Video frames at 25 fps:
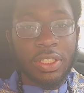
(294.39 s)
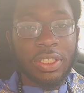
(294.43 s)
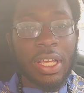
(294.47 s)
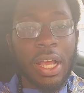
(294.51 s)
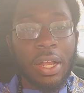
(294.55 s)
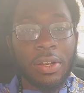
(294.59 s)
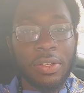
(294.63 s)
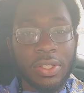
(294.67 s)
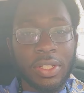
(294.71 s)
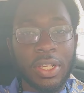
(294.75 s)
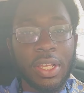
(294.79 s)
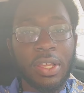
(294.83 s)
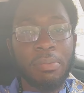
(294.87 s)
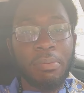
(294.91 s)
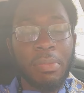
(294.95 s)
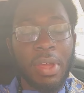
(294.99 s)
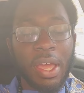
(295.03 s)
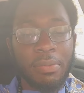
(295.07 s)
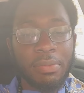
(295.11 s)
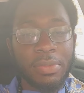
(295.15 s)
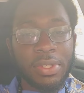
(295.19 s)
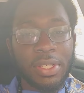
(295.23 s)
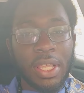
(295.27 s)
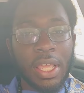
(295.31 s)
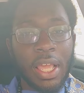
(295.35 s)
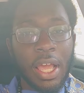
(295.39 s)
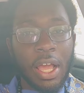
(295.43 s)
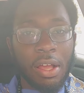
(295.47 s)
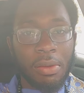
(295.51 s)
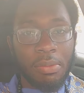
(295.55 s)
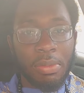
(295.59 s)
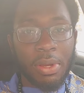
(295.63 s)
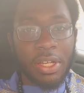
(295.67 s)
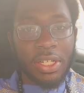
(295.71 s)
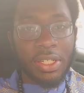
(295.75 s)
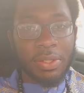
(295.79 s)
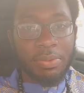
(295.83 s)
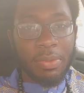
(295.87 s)
statutes, and commandments of
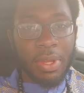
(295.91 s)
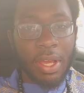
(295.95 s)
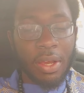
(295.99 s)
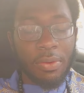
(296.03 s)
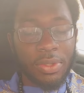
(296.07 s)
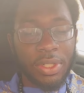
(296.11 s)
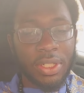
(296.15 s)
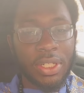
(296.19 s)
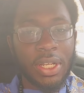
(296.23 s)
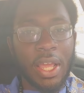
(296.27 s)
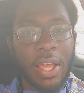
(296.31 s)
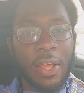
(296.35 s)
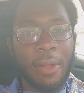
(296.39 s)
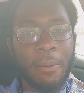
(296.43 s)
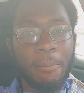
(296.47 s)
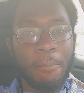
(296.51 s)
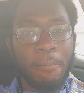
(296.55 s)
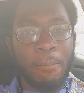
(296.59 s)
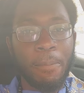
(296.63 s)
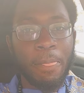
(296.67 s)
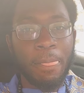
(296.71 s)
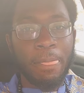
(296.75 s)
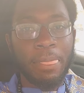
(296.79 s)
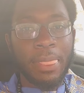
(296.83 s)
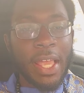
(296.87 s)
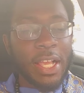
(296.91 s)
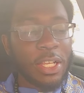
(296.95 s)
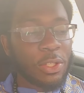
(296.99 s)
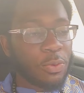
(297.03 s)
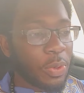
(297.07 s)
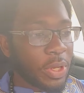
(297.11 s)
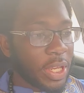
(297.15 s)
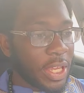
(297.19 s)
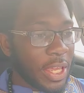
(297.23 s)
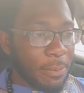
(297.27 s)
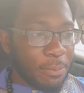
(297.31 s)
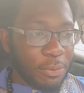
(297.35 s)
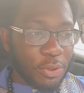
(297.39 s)
Yahweh That's
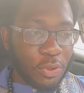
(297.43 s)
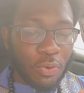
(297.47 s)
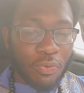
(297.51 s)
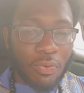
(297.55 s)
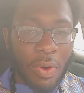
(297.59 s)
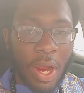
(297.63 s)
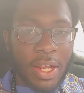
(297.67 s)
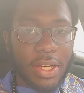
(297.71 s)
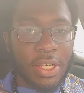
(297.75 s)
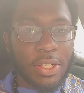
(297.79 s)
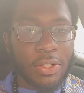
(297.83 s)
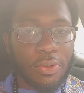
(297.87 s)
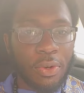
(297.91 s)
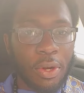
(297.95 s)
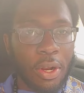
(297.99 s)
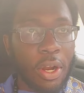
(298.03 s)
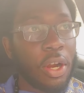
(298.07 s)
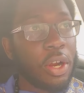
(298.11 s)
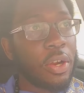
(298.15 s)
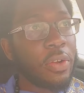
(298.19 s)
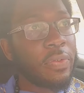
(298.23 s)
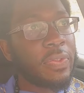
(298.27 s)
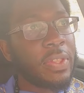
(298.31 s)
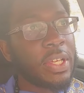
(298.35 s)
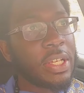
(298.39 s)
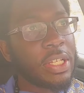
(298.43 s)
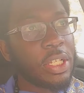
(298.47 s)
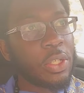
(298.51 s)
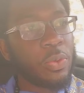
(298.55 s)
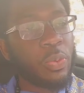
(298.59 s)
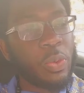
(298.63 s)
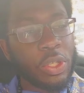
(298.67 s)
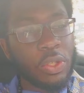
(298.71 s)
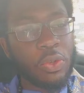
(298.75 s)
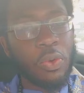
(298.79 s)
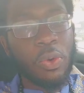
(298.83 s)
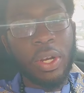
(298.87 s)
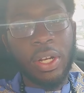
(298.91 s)
what keeps you righteous on the earth. This is
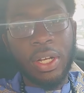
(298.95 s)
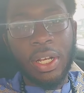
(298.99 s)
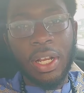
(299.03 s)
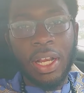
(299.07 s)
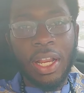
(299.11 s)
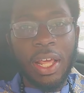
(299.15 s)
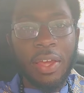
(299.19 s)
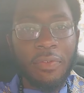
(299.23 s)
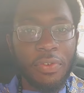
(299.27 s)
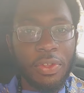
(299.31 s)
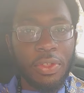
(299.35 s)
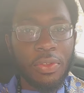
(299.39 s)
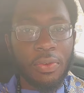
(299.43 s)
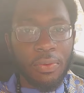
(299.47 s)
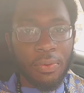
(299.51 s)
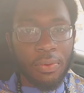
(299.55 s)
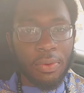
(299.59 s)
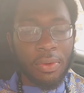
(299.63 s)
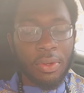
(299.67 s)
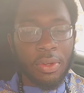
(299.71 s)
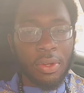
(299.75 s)
what's going to deliver you.